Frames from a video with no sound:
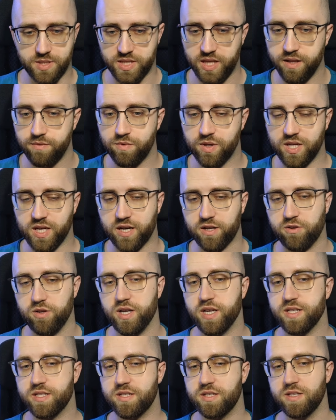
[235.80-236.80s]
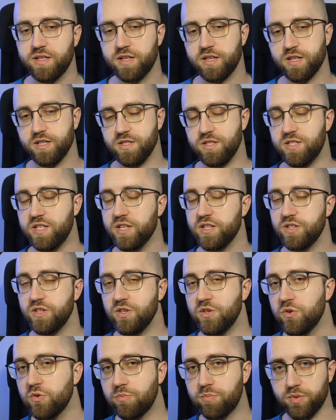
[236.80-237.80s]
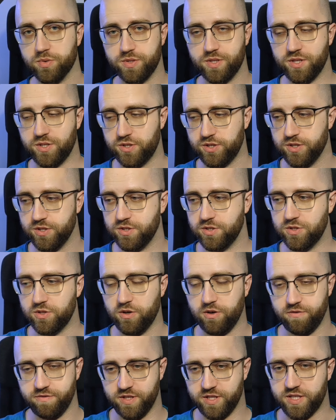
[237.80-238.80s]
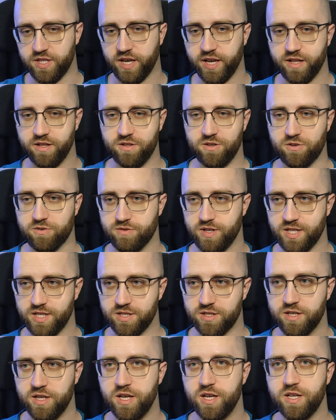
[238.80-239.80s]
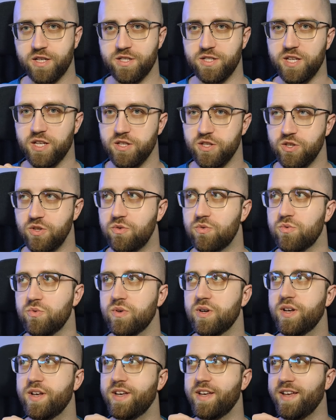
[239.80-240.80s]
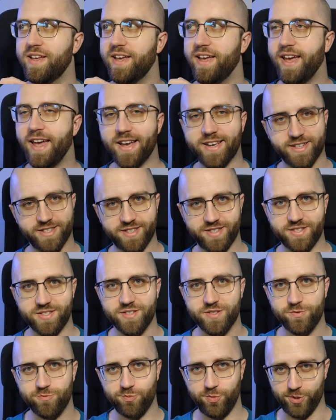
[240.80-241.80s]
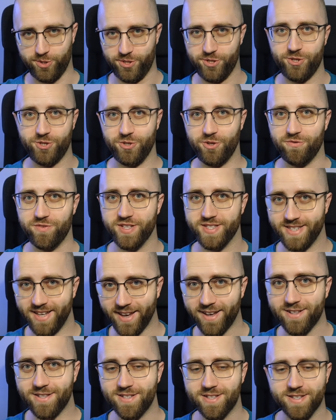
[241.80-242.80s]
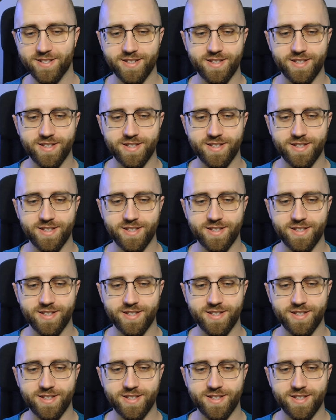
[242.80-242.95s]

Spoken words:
then we calculate the new position of the tail, or rather the new x position of the tail.